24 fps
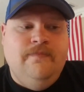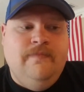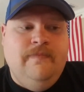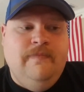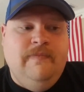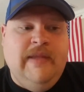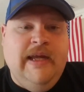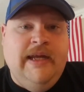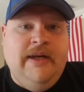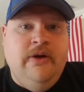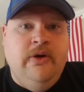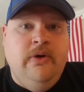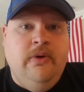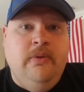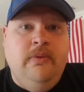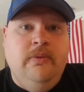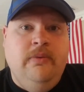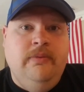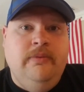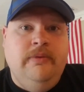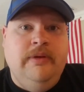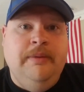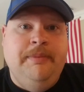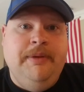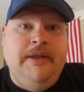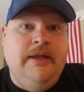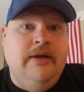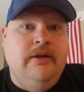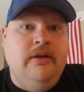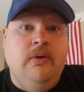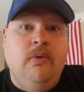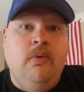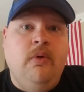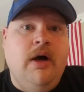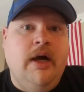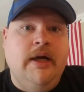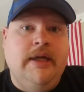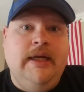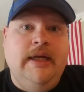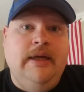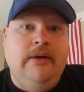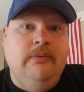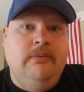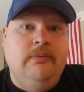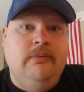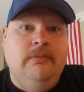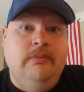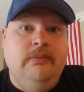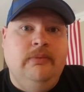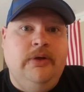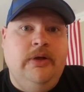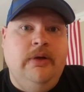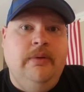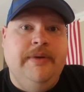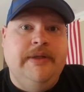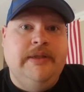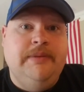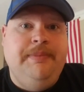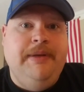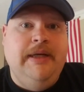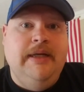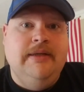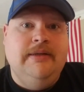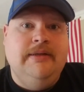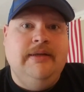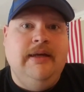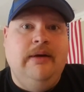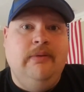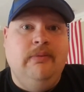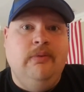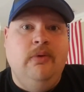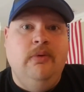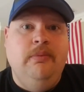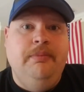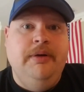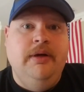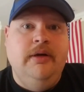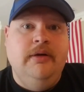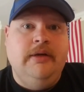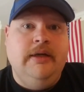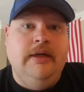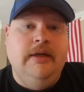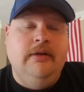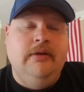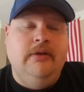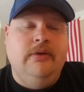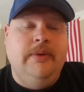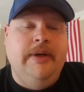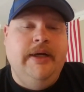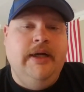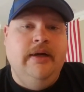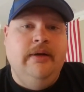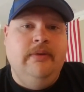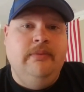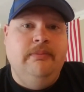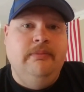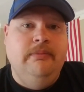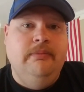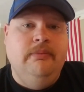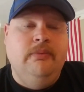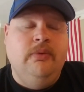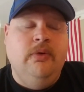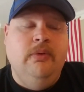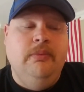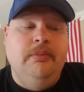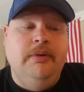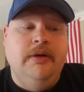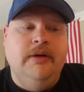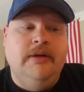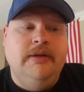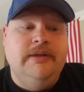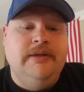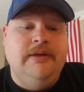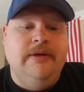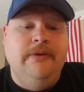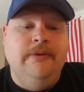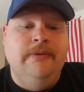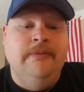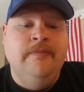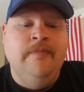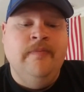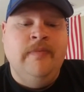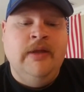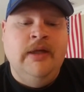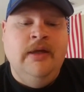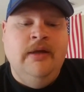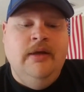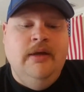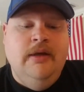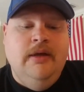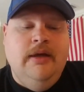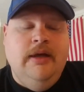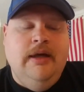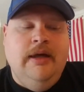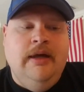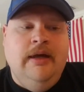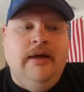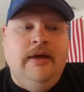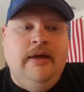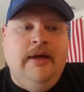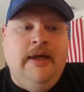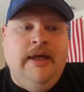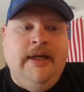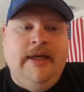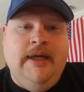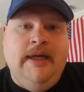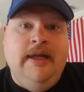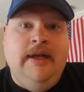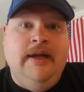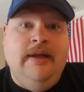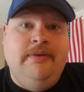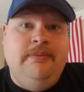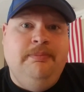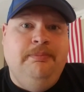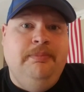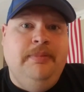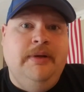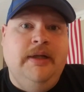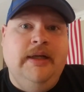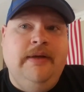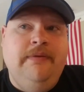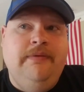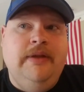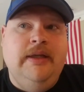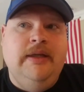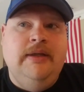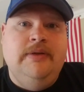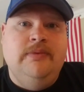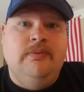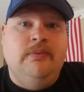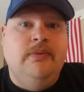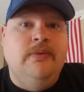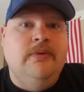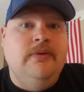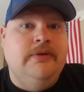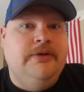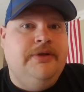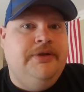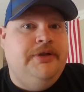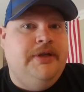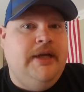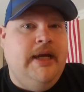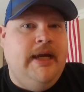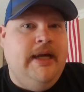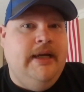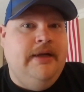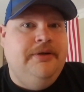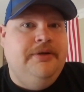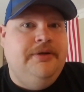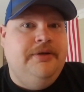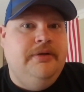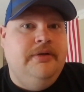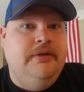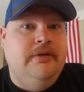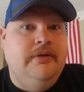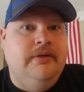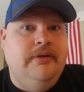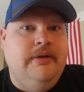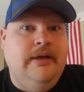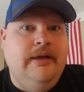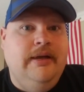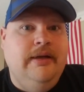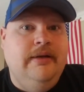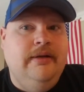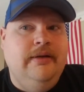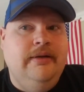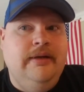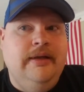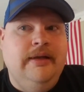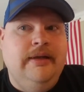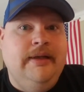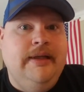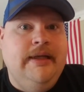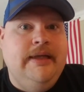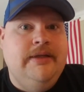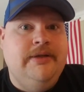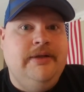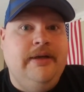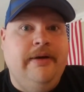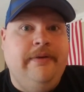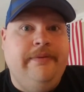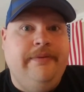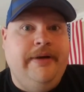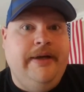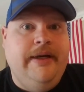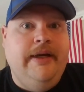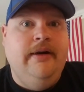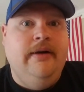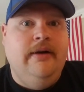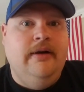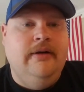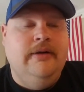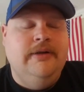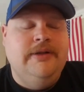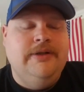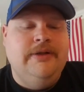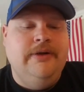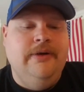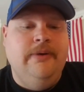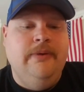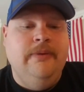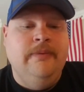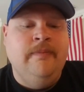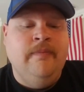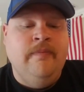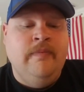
They know. I mean, they're the walking USPSA rule book and 3-gun rule book. So, and again, I believe these rules change at least every year. So